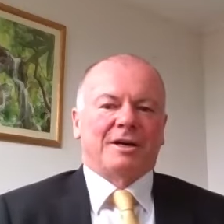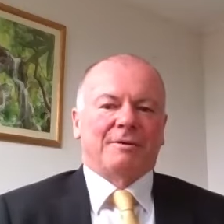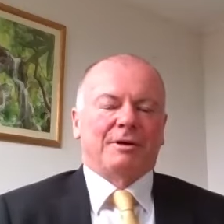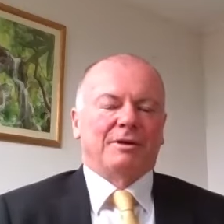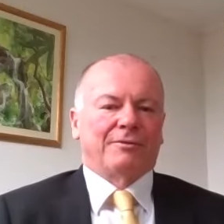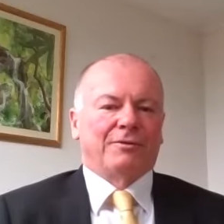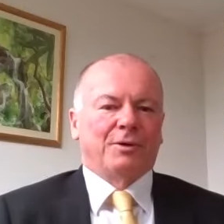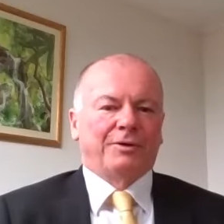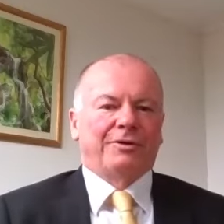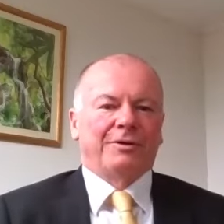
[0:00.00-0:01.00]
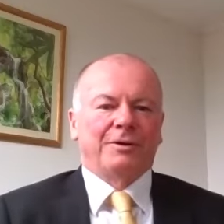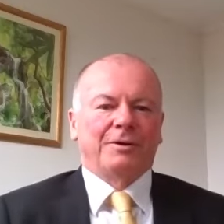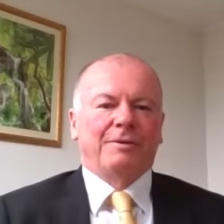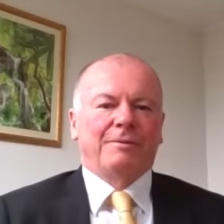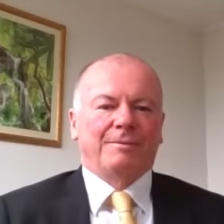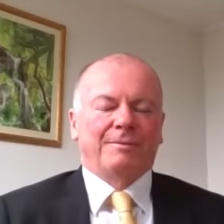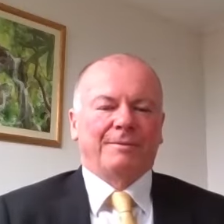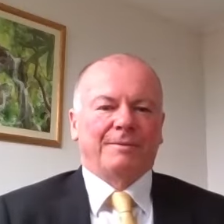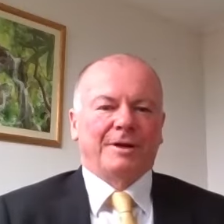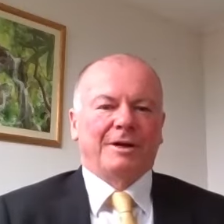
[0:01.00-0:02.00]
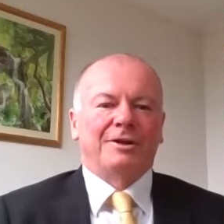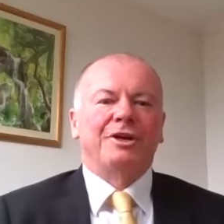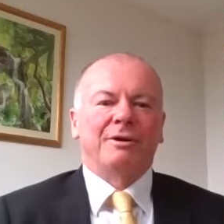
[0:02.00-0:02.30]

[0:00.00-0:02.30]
we look forward to our new